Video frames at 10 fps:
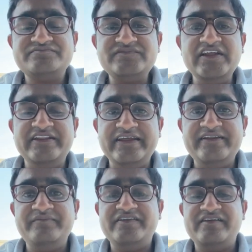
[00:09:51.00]
and then
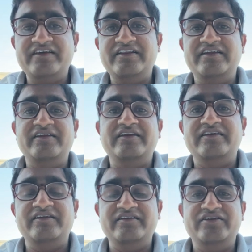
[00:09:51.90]

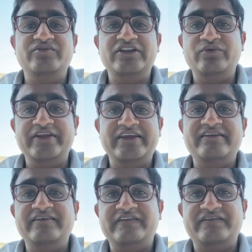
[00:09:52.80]
basically during the weekend
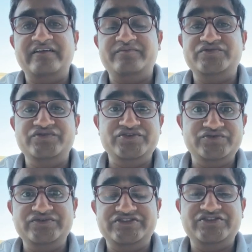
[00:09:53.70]
it's up to you,
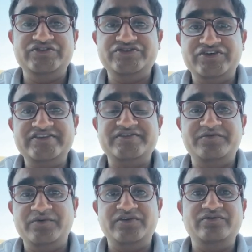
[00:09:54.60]
it's your choice. If you
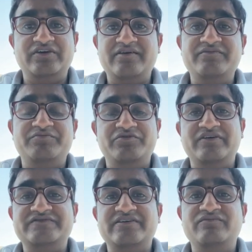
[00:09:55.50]
want to come, if you have
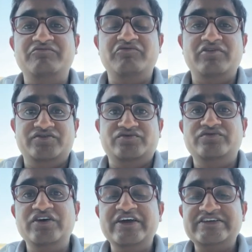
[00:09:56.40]
some work to
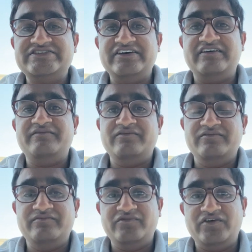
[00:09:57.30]
stuff
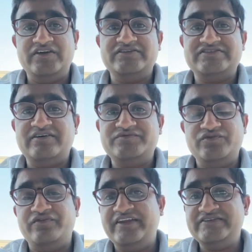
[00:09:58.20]
or stuff to
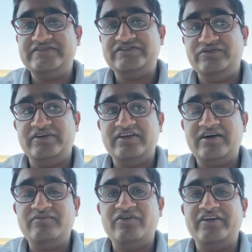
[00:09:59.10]
finish, you can come,
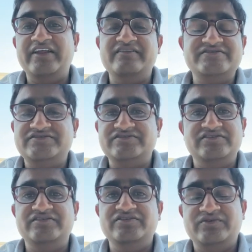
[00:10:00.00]
or else
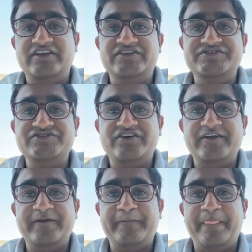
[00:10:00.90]
you can
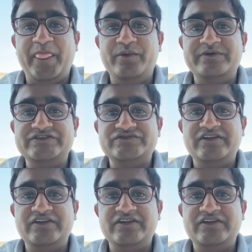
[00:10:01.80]
enjoy your personal